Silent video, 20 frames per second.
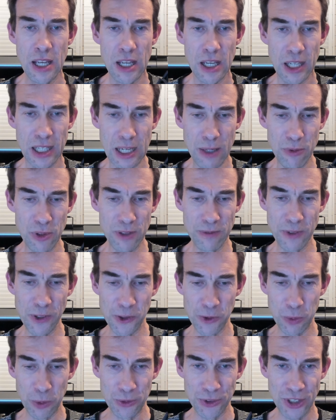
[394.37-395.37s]
I gave the
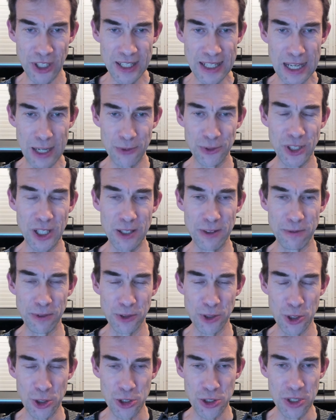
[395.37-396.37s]
Invincible 10 out of 10
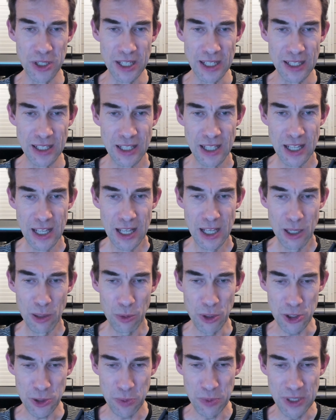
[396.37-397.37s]
for cushioning,
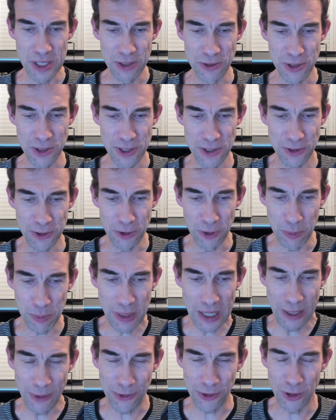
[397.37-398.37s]
which means it just sort of
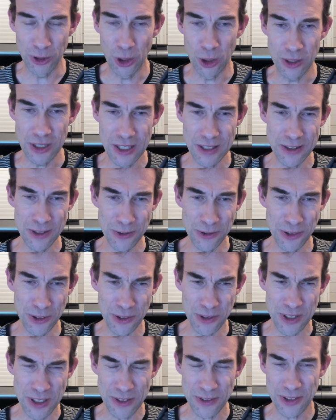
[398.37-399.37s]
bounced along. And
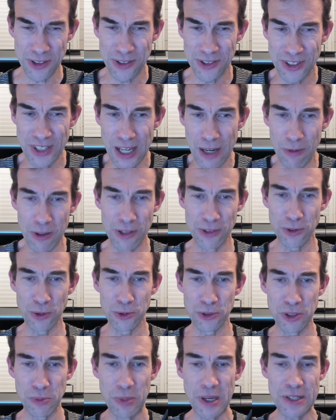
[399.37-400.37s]
not necessarily is
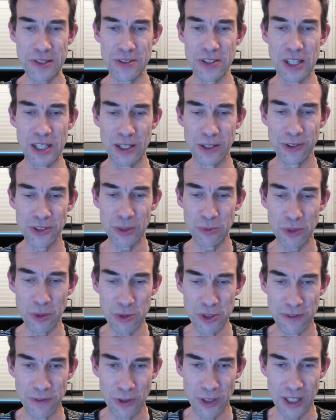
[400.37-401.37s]
always the best thing, because
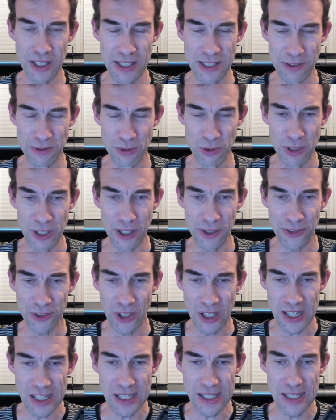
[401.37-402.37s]
sometimes you feel like you really are
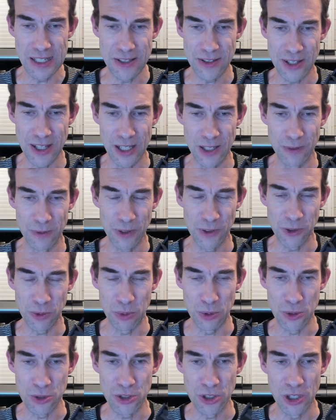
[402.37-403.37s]
sinking into that
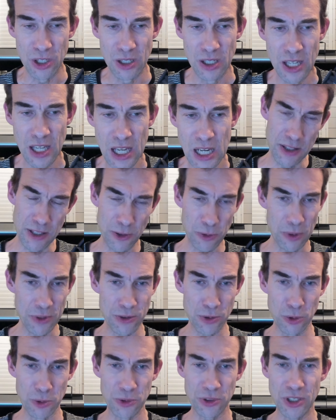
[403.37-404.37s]
Invincible shoe. And this
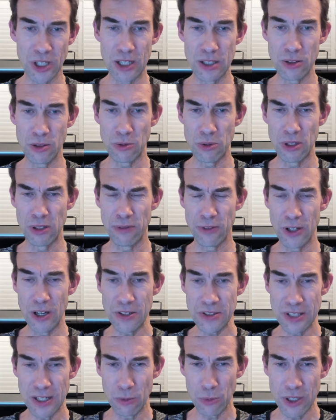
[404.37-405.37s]
one's almost kind of the
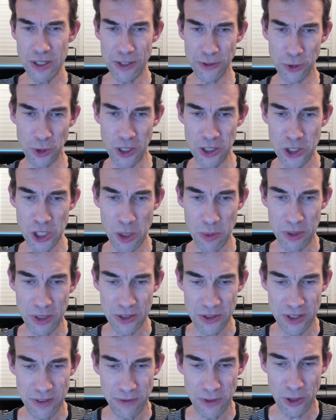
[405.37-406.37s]
reverse. In a way, that's quite good,
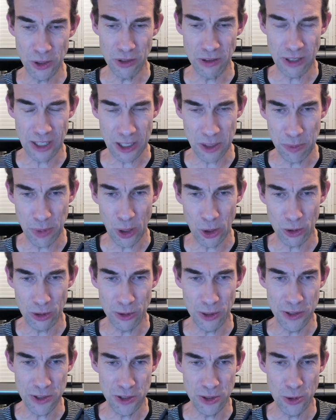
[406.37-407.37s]
because if you've got like a
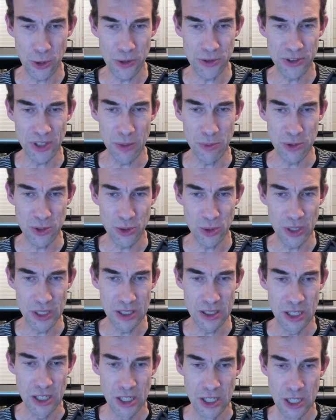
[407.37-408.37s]
polarised choice there
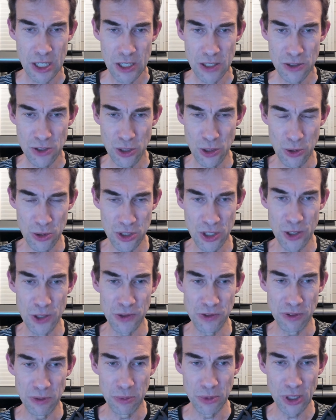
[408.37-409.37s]
between two
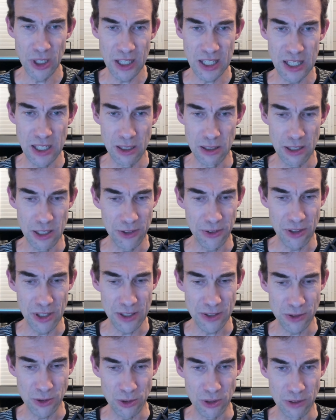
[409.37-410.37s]
shoes from Nike as
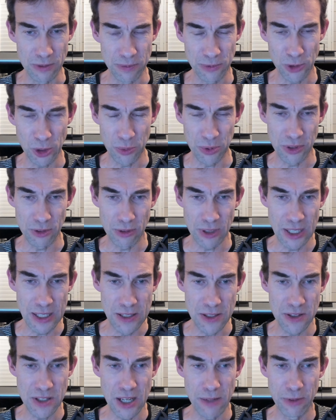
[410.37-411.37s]
their sort of top of the
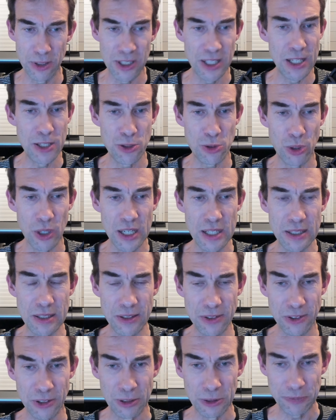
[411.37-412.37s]
range everyday
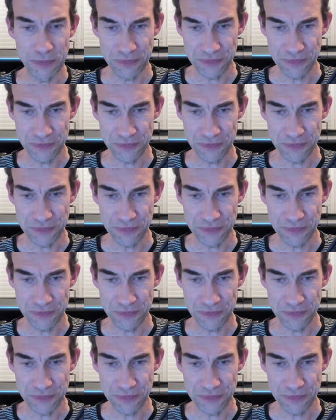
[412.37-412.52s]
trainers,